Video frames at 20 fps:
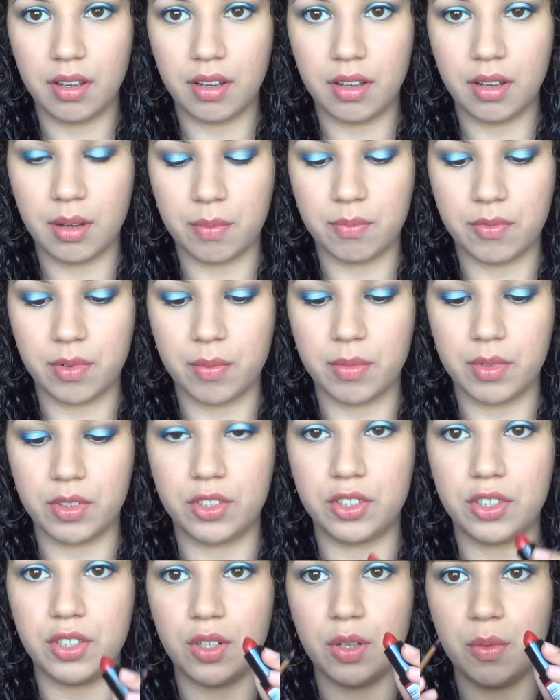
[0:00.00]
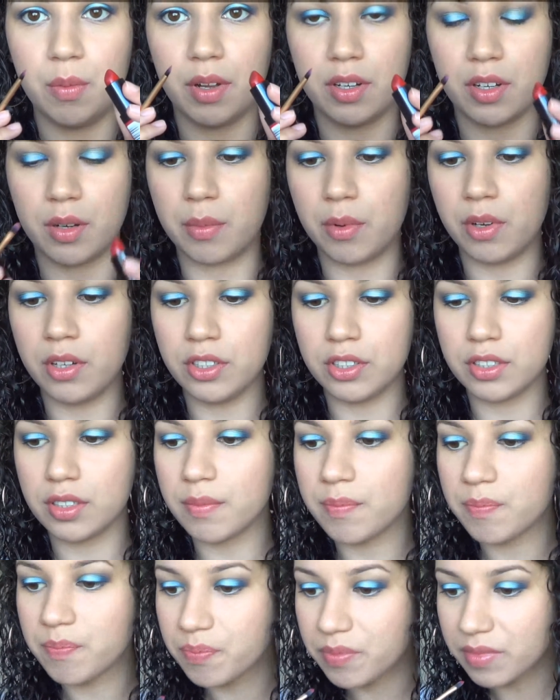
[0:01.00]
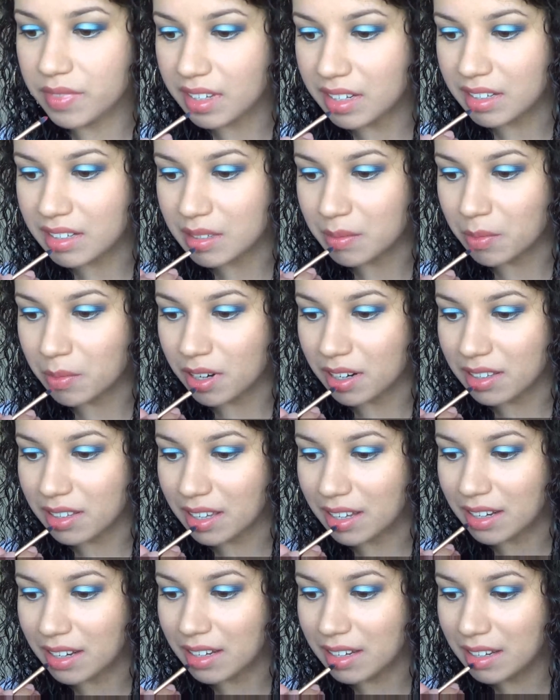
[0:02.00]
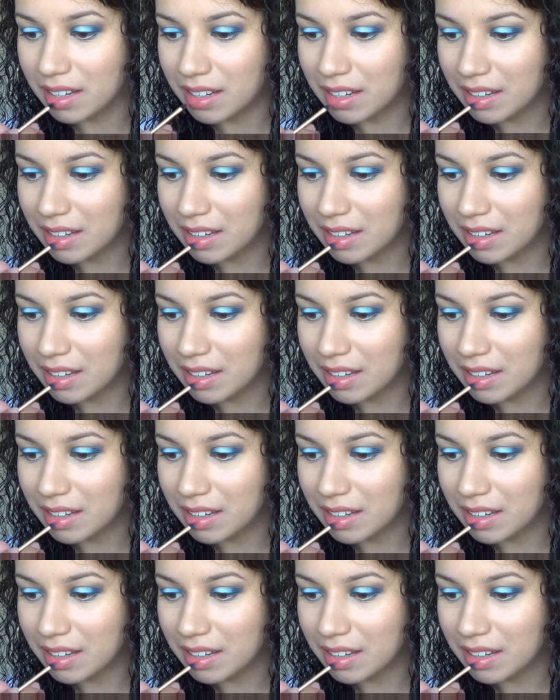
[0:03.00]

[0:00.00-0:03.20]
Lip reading: up from the tube on your brush. and just work that in.